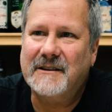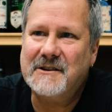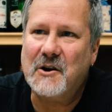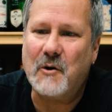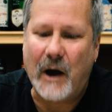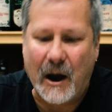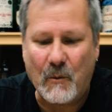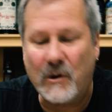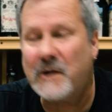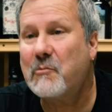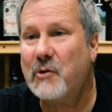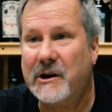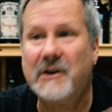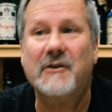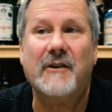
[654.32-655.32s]
So I want to
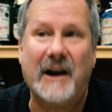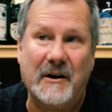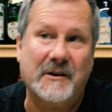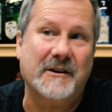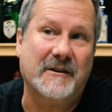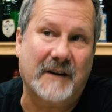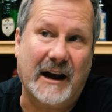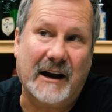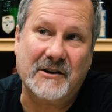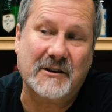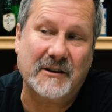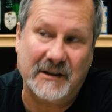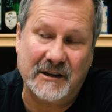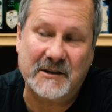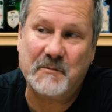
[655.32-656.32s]
bring her out here
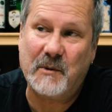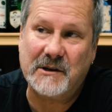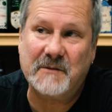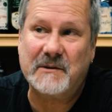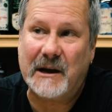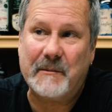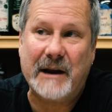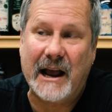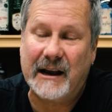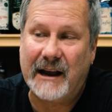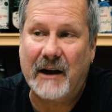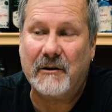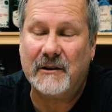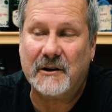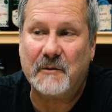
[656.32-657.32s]
actually and spend some time and hang
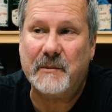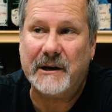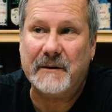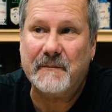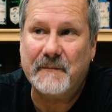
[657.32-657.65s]
out a little bit.